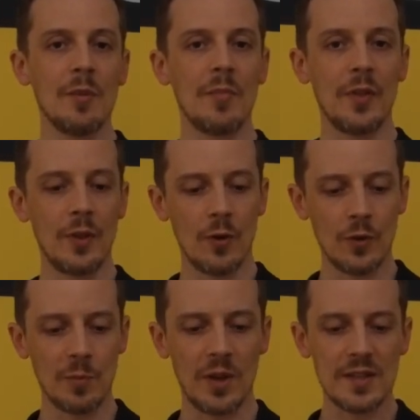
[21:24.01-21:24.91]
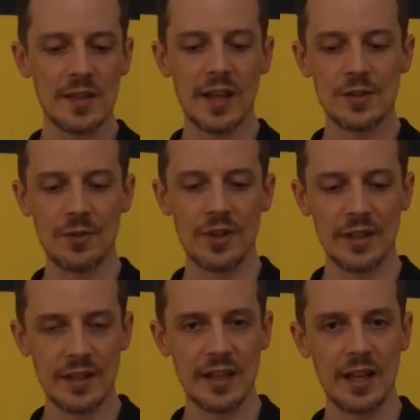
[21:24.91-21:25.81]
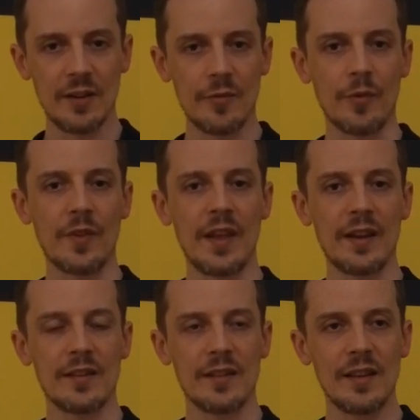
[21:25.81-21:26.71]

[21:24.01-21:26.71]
but those plus the extra ducting needed for that